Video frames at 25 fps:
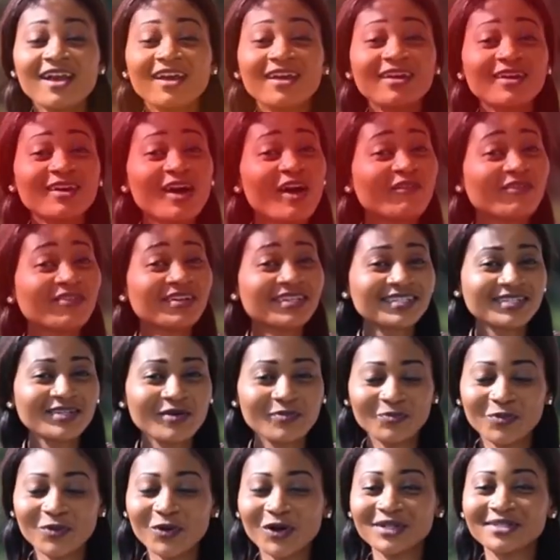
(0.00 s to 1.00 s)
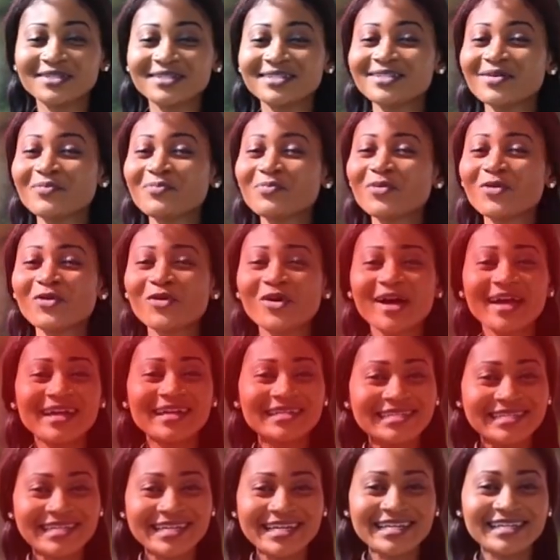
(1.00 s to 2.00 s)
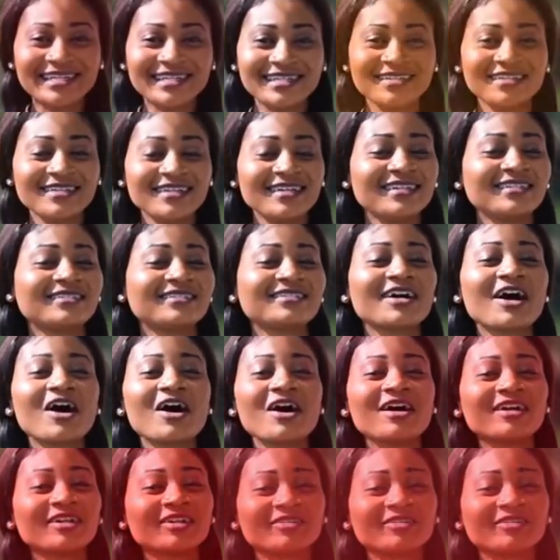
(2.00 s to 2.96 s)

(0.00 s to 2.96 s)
Love and support to the poor and needy is our